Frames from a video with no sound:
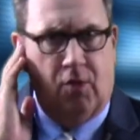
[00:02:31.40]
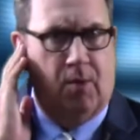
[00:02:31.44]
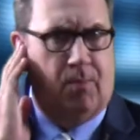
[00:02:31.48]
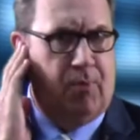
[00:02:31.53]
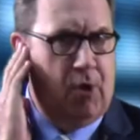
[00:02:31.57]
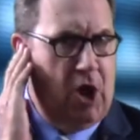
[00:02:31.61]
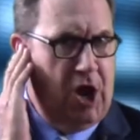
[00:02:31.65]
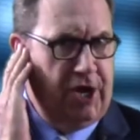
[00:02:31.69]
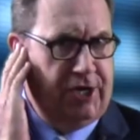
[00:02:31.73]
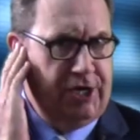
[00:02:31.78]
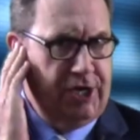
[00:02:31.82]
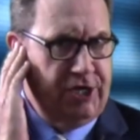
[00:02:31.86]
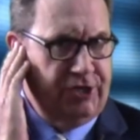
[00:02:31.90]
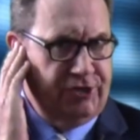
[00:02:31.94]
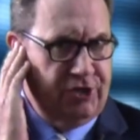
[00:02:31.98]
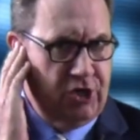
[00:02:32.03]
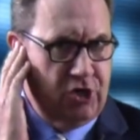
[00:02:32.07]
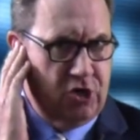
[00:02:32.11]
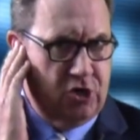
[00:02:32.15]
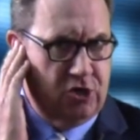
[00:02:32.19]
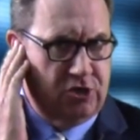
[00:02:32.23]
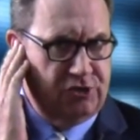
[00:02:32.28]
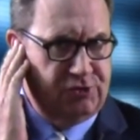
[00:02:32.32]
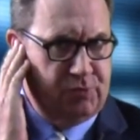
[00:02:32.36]
The breaking
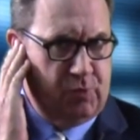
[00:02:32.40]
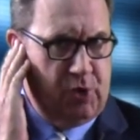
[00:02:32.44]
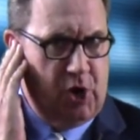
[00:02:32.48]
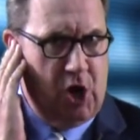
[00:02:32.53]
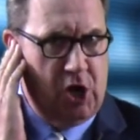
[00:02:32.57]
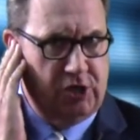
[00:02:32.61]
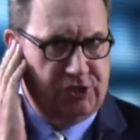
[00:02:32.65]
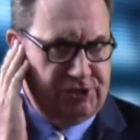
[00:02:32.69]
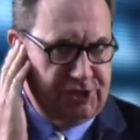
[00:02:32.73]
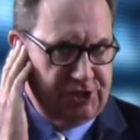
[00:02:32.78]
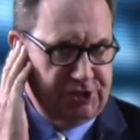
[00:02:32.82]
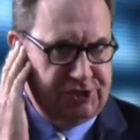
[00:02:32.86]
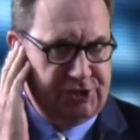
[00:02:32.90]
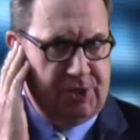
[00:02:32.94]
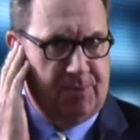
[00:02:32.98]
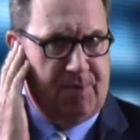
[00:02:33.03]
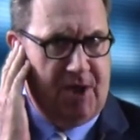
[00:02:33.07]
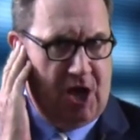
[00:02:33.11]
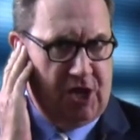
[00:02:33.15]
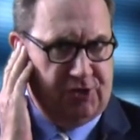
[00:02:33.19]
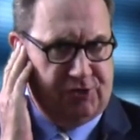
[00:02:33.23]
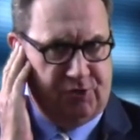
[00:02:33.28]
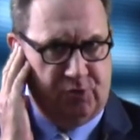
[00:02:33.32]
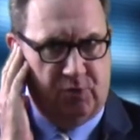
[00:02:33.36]
news we are just
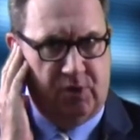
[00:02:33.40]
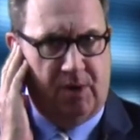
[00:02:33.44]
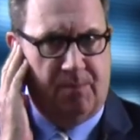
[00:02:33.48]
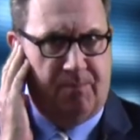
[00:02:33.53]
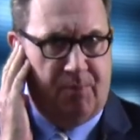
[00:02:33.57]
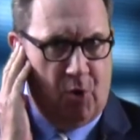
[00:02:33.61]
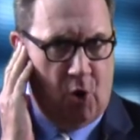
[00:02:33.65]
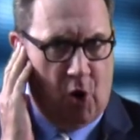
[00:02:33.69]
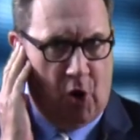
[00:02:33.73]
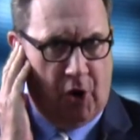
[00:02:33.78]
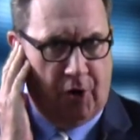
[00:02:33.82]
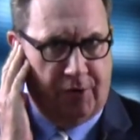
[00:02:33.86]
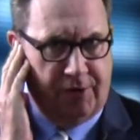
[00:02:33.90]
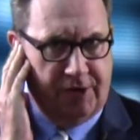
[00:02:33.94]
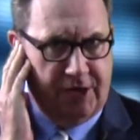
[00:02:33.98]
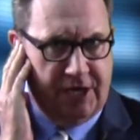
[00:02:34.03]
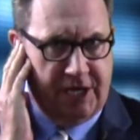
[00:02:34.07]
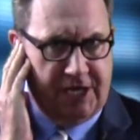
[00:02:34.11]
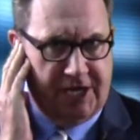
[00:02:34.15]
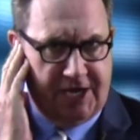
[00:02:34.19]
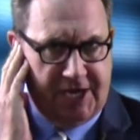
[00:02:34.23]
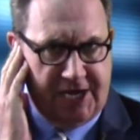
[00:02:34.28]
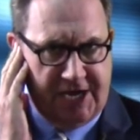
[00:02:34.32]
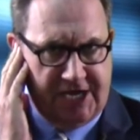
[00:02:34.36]
about to report
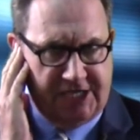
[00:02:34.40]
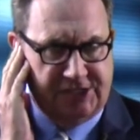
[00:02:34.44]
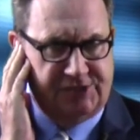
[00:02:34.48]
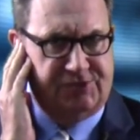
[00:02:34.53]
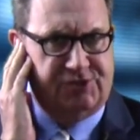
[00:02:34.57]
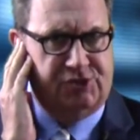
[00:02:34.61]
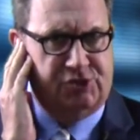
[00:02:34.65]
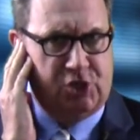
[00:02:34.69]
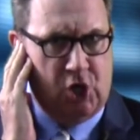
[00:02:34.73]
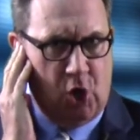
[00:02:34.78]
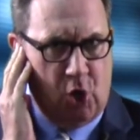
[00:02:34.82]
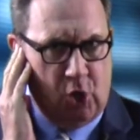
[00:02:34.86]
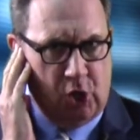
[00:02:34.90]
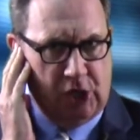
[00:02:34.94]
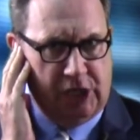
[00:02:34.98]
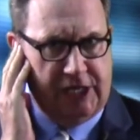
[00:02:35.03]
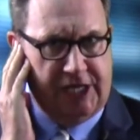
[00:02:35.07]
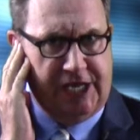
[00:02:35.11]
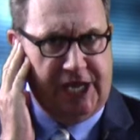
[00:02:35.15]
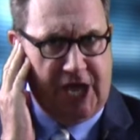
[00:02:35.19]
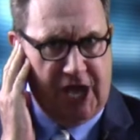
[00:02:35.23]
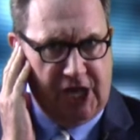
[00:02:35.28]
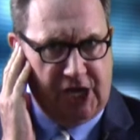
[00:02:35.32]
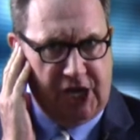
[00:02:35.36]
is
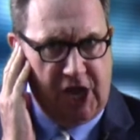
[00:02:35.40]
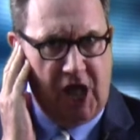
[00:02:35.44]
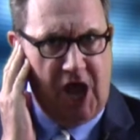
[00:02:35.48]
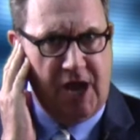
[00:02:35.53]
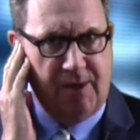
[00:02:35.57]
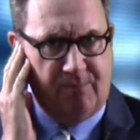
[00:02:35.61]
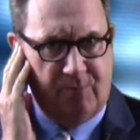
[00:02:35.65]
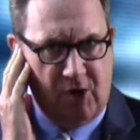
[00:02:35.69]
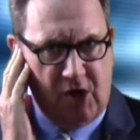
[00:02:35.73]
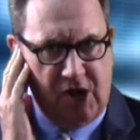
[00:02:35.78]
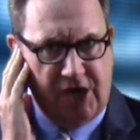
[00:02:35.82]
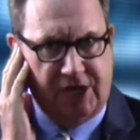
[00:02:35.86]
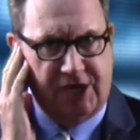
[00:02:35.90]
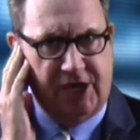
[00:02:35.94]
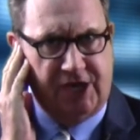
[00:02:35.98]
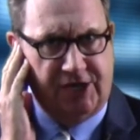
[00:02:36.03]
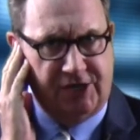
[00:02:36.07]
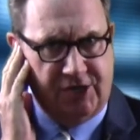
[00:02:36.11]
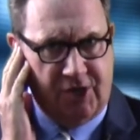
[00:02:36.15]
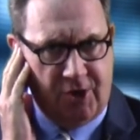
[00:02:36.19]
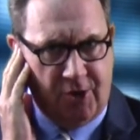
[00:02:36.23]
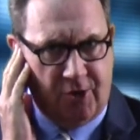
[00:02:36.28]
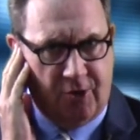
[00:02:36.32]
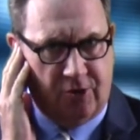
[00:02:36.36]
totally headline
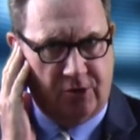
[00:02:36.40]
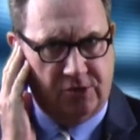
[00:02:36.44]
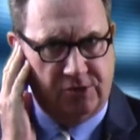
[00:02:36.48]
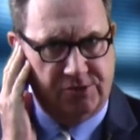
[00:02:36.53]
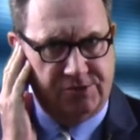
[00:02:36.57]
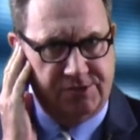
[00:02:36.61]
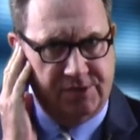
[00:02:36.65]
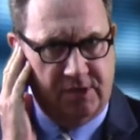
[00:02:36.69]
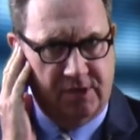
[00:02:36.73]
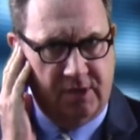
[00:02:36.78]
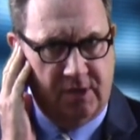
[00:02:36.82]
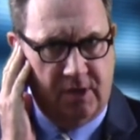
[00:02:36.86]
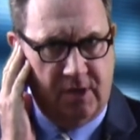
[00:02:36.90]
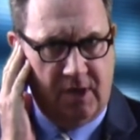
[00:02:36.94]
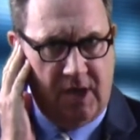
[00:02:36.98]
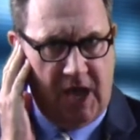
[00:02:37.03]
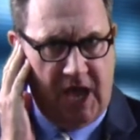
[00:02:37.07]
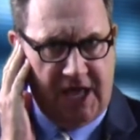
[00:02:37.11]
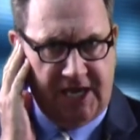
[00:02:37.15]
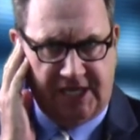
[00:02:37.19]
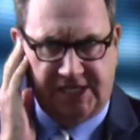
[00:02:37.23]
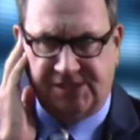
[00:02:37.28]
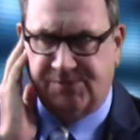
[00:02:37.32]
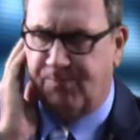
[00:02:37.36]
breaking news,
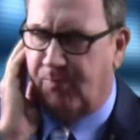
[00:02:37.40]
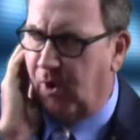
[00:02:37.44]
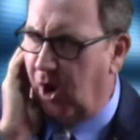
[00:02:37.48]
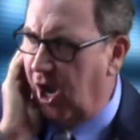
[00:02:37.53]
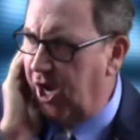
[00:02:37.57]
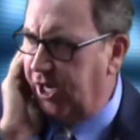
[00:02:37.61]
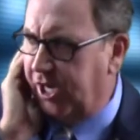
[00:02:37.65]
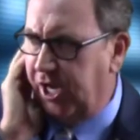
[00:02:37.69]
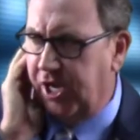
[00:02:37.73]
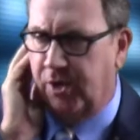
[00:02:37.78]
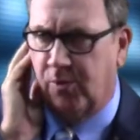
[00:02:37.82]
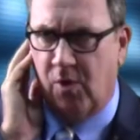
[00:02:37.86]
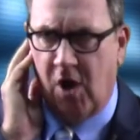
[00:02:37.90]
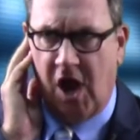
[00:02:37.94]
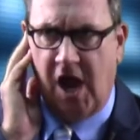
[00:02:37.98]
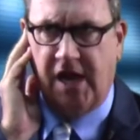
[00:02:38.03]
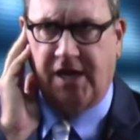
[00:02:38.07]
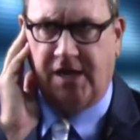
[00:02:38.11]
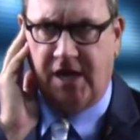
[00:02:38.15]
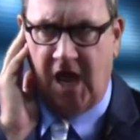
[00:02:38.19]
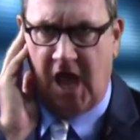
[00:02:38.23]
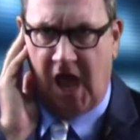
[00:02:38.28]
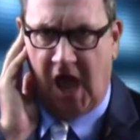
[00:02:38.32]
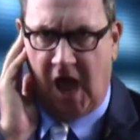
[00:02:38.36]
and it's breaking
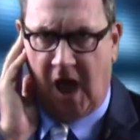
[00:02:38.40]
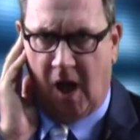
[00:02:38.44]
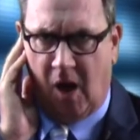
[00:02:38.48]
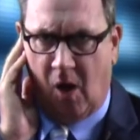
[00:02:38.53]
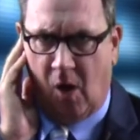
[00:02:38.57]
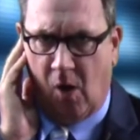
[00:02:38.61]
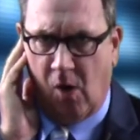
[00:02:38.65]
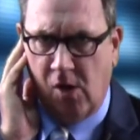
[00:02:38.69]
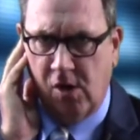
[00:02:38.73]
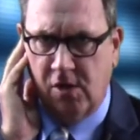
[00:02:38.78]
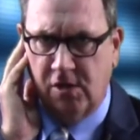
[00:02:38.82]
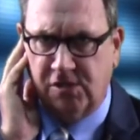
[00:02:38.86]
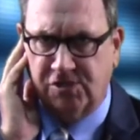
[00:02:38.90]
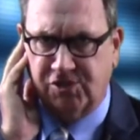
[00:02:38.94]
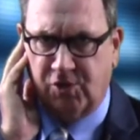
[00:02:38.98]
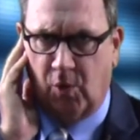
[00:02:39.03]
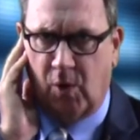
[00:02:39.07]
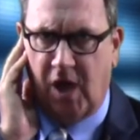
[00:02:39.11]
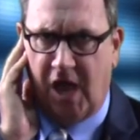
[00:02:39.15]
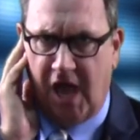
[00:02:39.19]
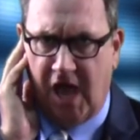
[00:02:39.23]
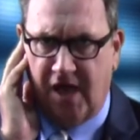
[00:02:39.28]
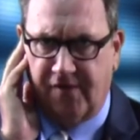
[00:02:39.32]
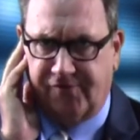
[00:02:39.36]
right now, so
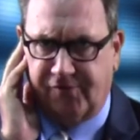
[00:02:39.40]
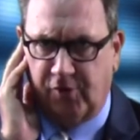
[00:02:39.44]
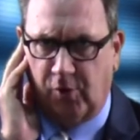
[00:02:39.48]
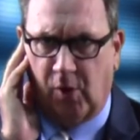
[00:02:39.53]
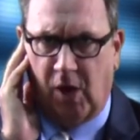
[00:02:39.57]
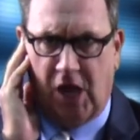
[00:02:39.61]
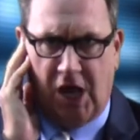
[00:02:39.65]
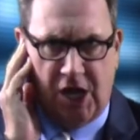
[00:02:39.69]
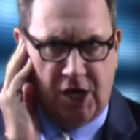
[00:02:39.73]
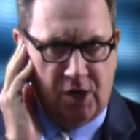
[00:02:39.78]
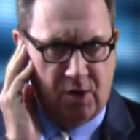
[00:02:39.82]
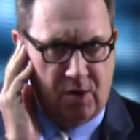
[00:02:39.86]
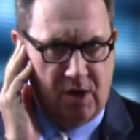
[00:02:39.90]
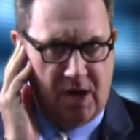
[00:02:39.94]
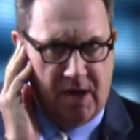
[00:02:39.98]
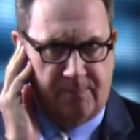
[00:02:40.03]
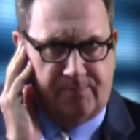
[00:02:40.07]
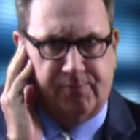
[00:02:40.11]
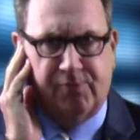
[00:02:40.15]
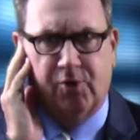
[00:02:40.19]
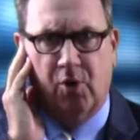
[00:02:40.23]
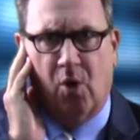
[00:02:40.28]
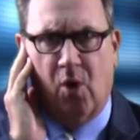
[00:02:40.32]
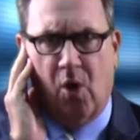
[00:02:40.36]
we have to
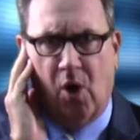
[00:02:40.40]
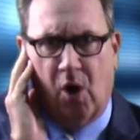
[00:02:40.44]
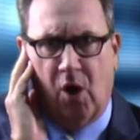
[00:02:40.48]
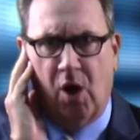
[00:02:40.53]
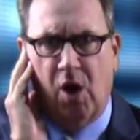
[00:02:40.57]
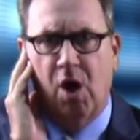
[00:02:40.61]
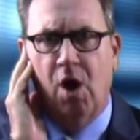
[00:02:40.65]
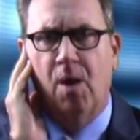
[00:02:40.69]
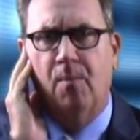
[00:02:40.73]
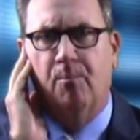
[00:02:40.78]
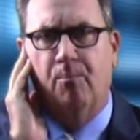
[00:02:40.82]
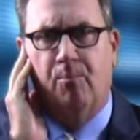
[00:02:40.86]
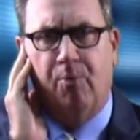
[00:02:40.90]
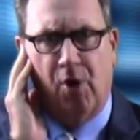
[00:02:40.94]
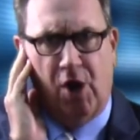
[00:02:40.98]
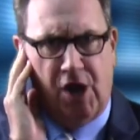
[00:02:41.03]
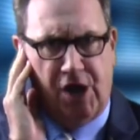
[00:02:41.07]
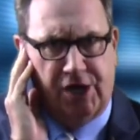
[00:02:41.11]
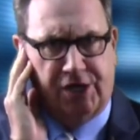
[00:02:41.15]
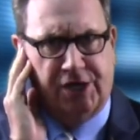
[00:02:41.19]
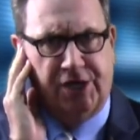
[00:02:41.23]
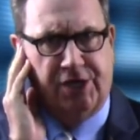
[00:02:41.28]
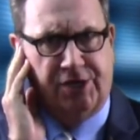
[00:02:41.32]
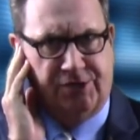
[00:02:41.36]
interrupt your
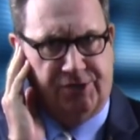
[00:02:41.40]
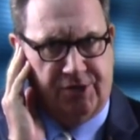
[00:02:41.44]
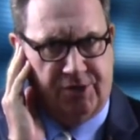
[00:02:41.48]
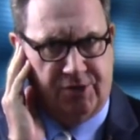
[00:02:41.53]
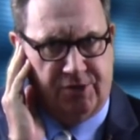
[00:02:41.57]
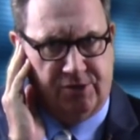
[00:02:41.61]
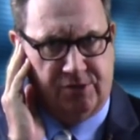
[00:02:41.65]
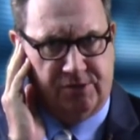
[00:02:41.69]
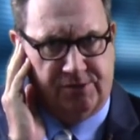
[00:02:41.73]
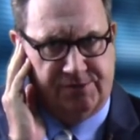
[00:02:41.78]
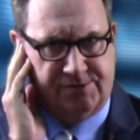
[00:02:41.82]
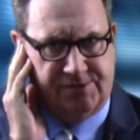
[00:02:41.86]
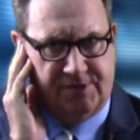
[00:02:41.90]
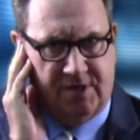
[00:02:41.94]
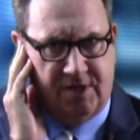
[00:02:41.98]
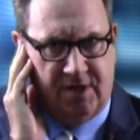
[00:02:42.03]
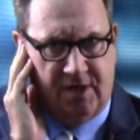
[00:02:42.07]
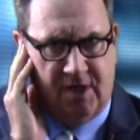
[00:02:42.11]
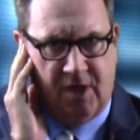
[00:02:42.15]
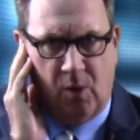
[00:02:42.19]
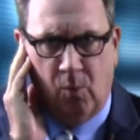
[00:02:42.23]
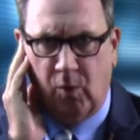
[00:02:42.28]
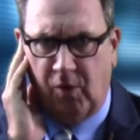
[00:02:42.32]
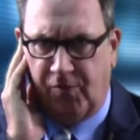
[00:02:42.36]
breaking news
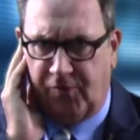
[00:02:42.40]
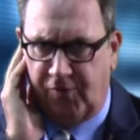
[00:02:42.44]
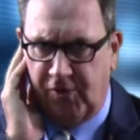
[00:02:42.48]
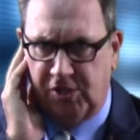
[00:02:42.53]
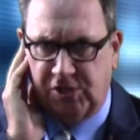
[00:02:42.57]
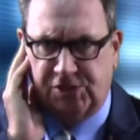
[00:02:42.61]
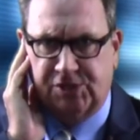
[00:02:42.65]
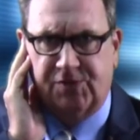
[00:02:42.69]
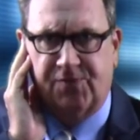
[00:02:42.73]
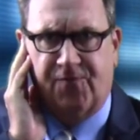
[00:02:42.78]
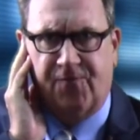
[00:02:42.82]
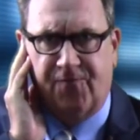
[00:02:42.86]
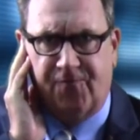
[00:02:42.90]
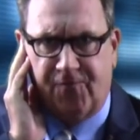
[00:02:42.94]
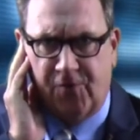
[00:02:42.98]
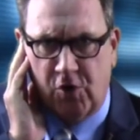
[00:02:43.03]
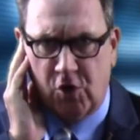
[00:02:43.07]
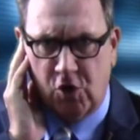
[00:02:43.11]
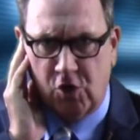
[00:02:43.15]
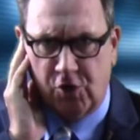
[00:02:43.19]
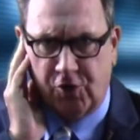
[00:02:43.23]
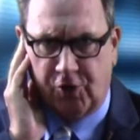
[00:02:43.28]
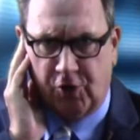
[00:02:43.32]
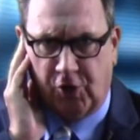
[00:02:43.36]
with this
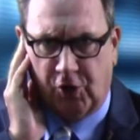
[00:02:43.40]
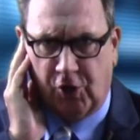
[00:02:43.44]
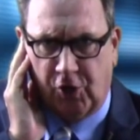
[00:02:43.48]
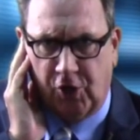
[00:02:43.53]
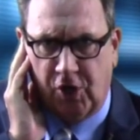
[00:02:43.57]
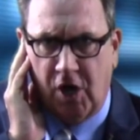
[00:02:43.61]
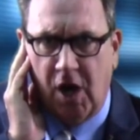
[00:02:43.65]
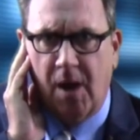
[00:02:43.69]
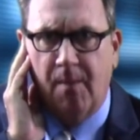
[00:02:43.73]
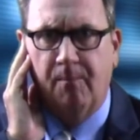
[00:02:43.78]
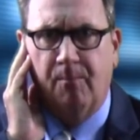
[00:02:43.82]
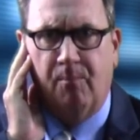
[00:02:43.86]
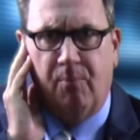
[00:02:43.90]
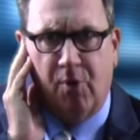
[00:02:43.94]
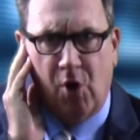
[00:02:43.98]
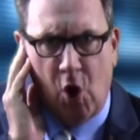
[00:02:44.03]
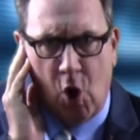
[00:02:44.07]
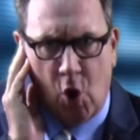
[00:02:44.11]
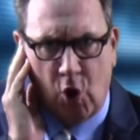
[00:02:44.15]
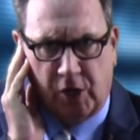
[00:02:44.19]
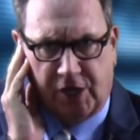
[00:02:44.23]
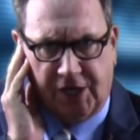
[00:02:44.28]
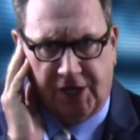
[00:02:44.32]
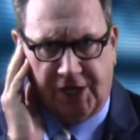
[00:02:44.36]
further
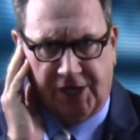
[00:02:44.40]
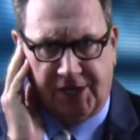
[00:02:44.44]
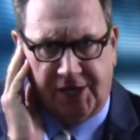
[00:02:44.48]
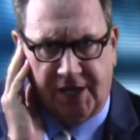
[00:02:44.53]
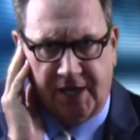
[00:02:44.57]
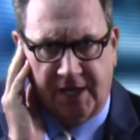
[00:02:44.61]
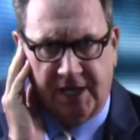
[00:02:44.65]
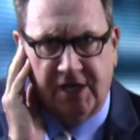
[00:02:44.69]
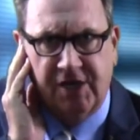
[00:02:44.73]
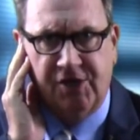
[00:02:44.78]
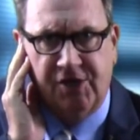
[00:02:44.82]
broken